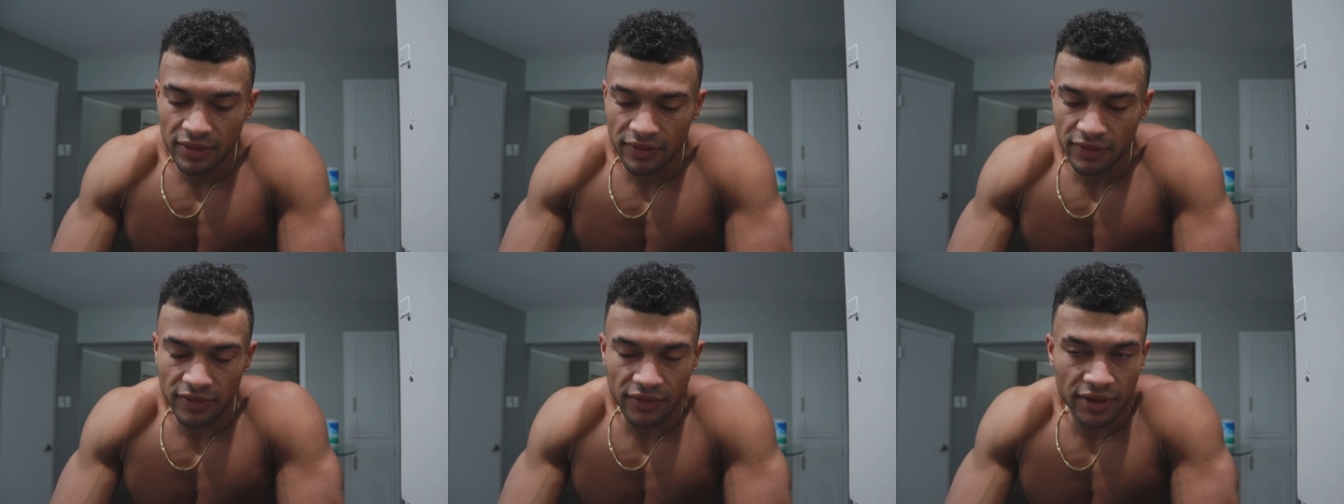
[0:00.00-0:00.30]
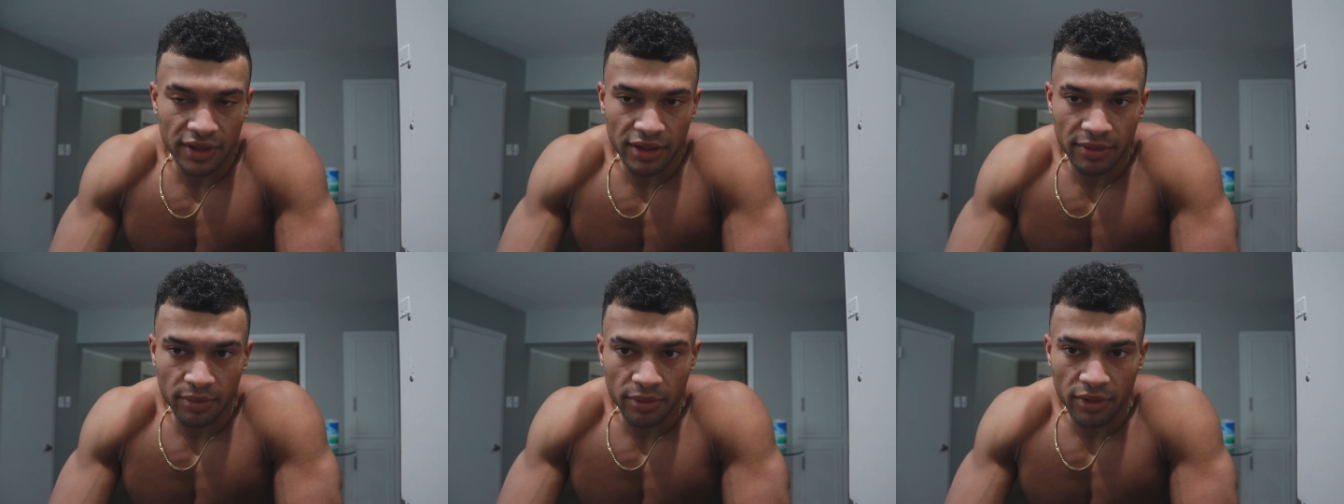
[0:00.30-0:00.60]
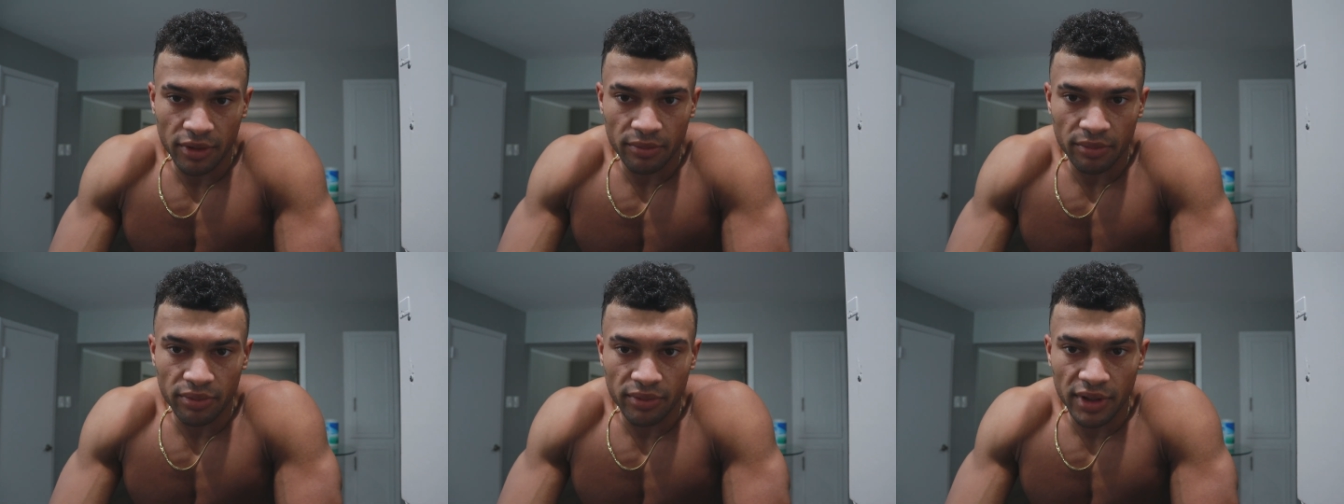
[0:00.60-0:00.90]
they're not
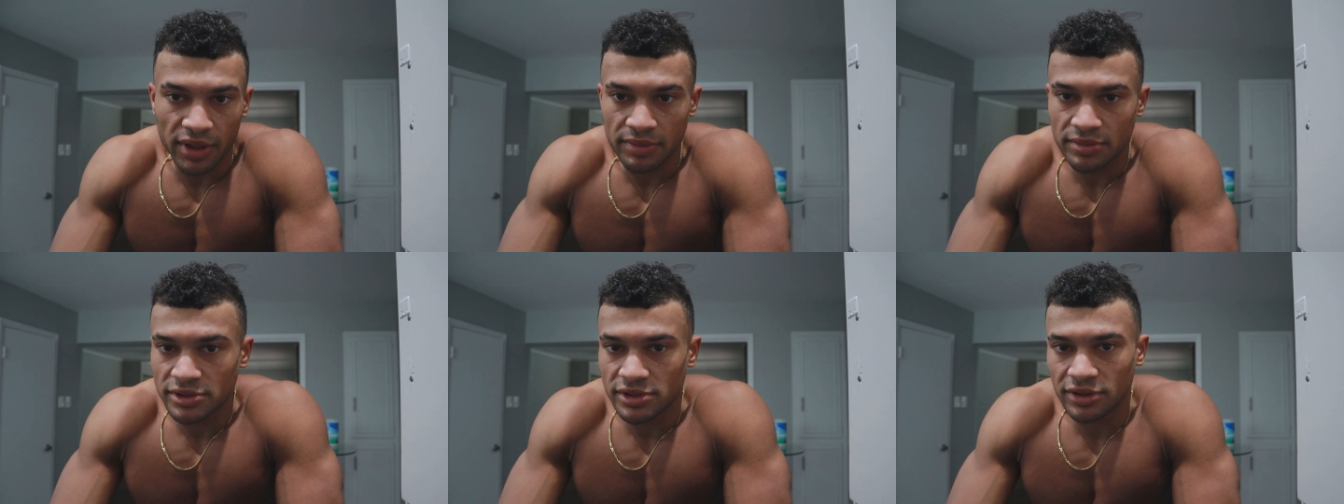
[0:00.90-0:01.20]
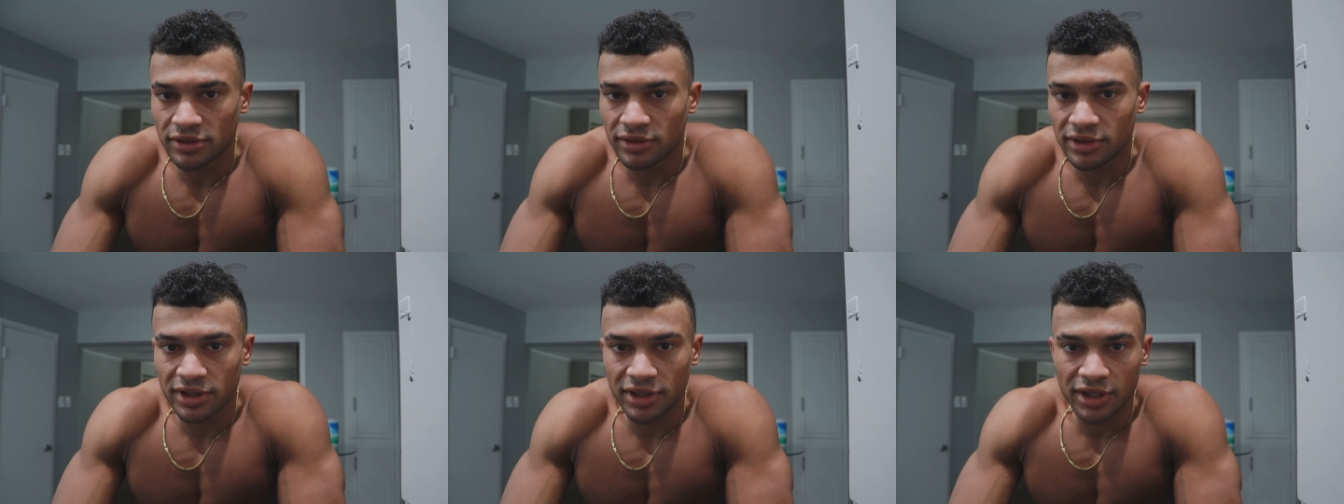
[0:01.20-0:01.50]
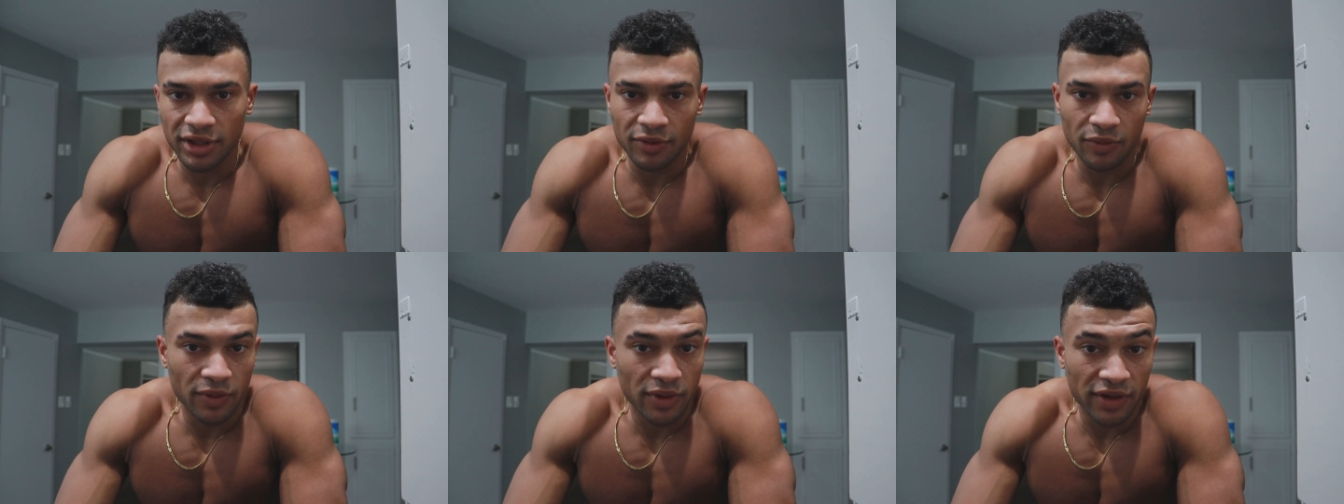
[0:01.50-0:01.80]
on prep, so they're
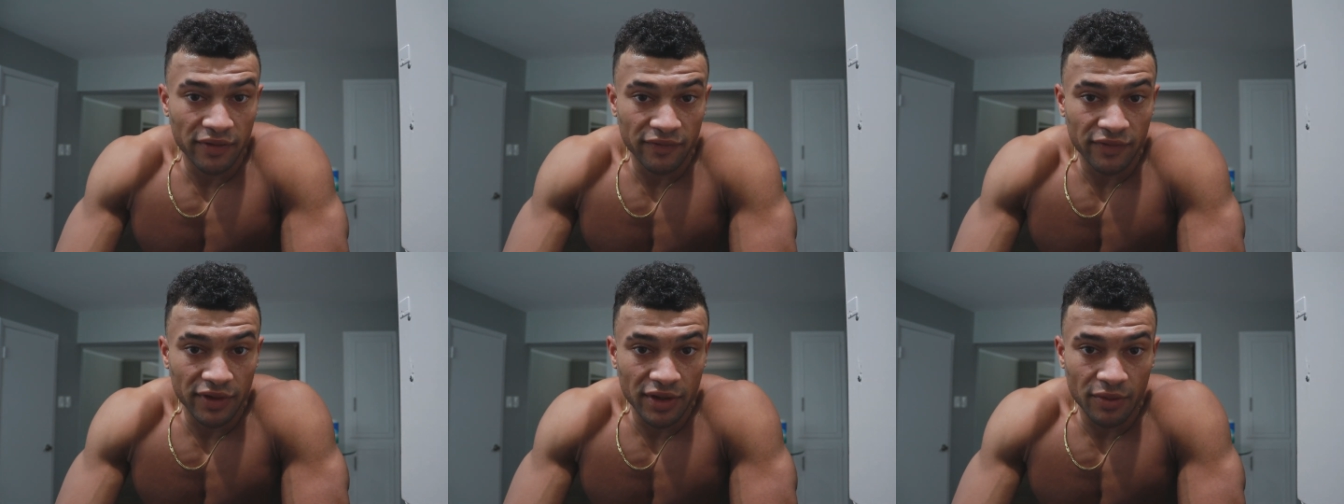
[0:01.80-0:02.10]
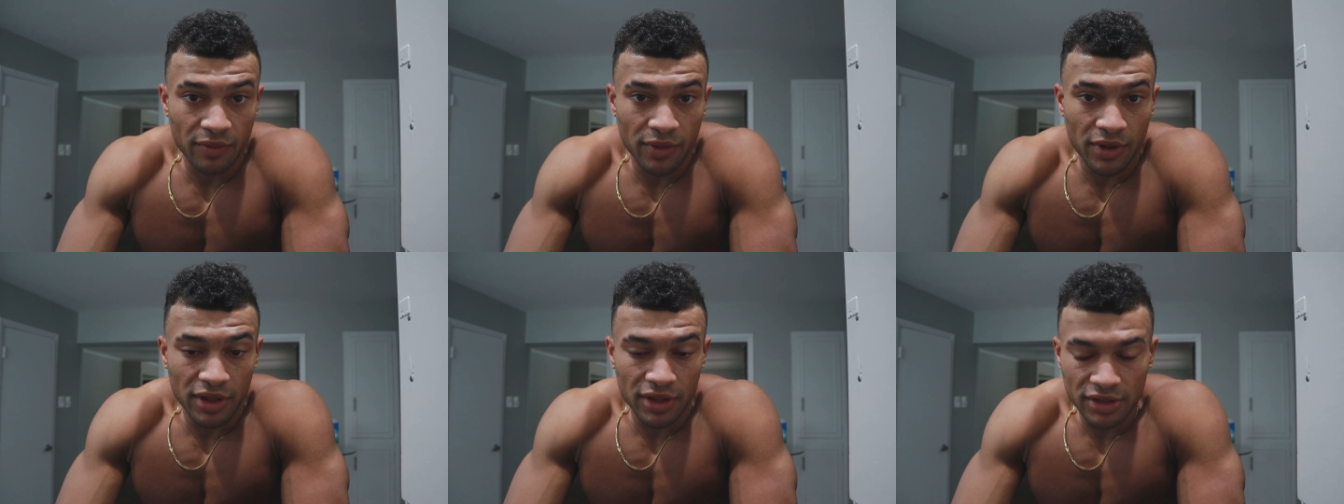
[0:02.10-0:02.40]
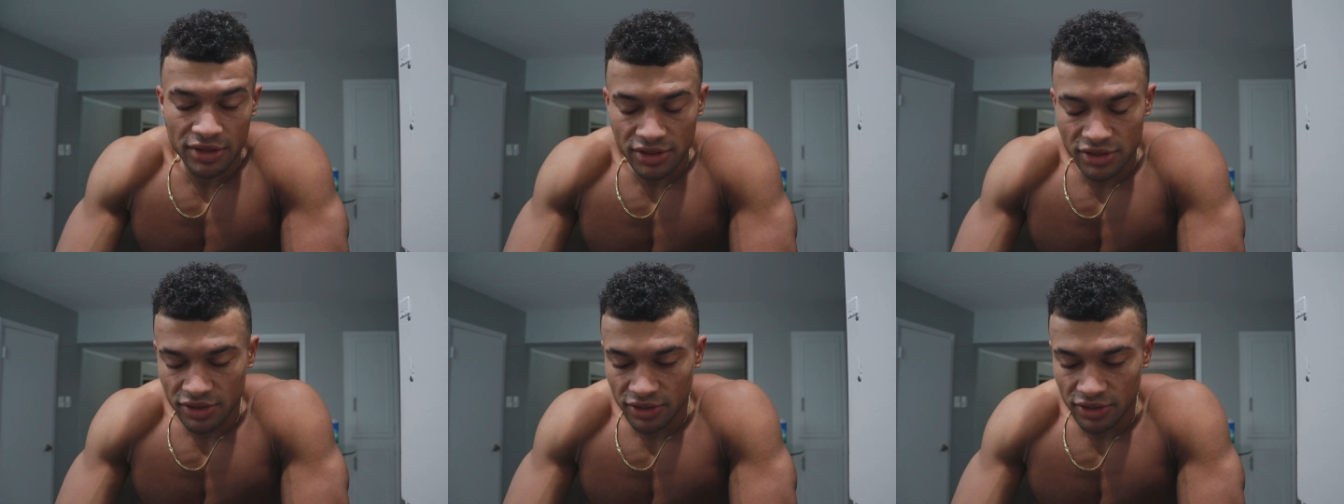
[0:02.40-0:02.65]
eating whatever they want.